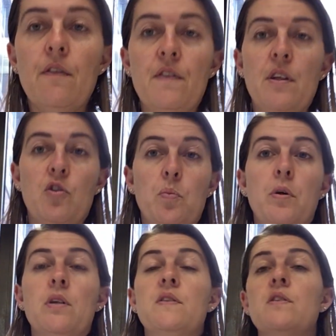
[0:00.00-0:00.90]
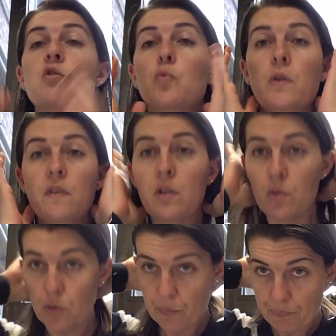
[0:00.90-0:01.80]
of these boxes with
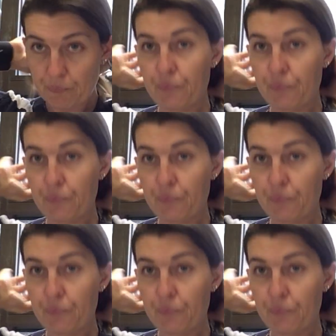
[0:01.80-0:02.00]
you,